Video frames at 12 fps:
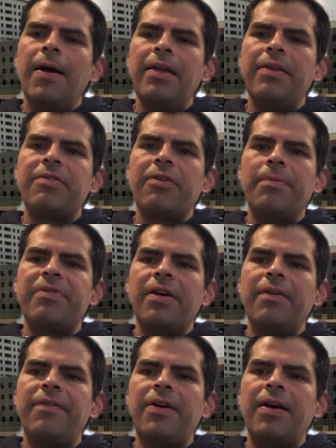in terms
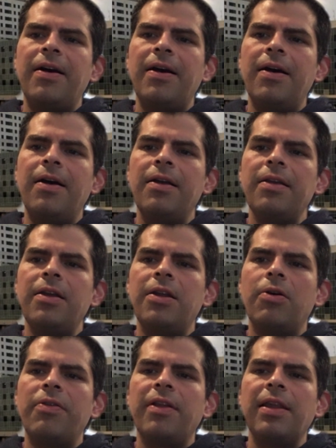of you
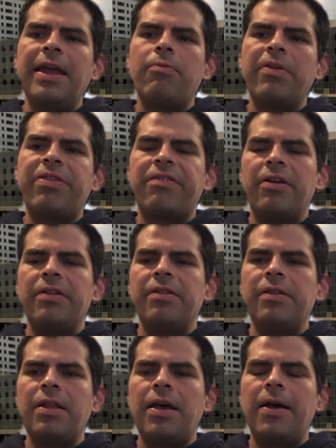know, the link with
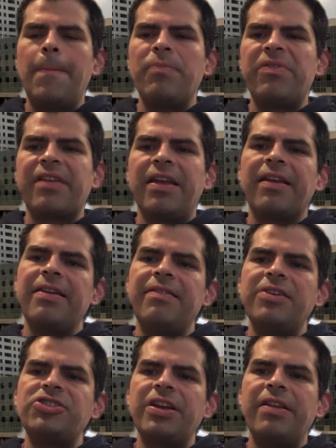certain skin
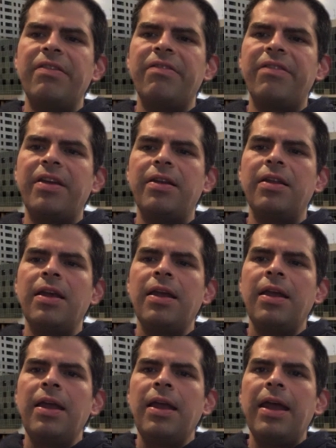conditions and
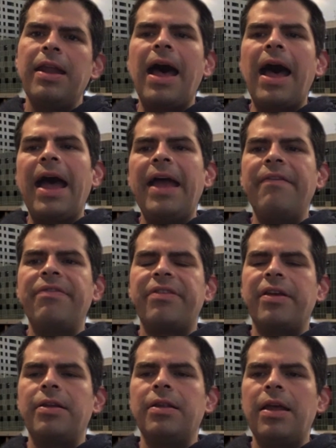
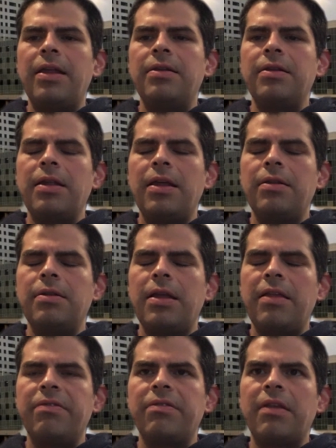hives and
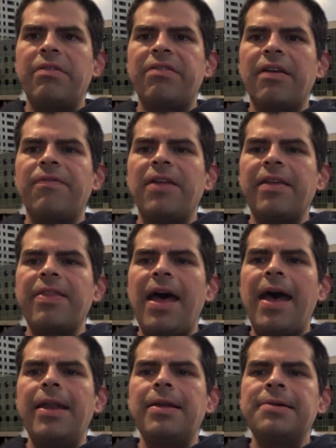stuff like
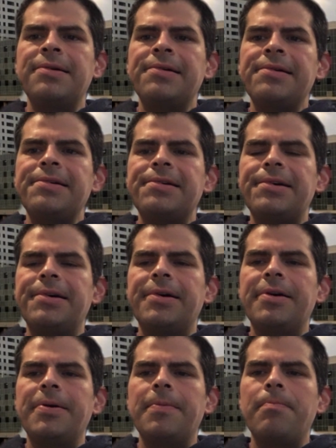that.
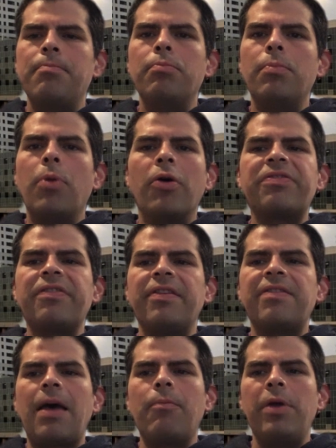Most of
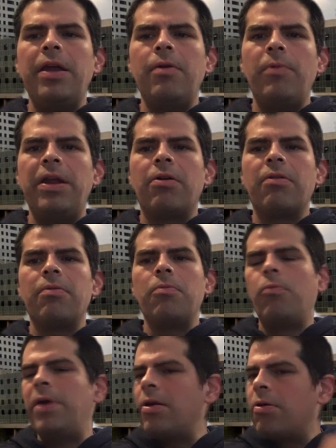the time we
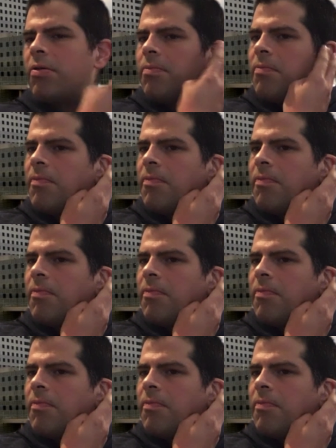don't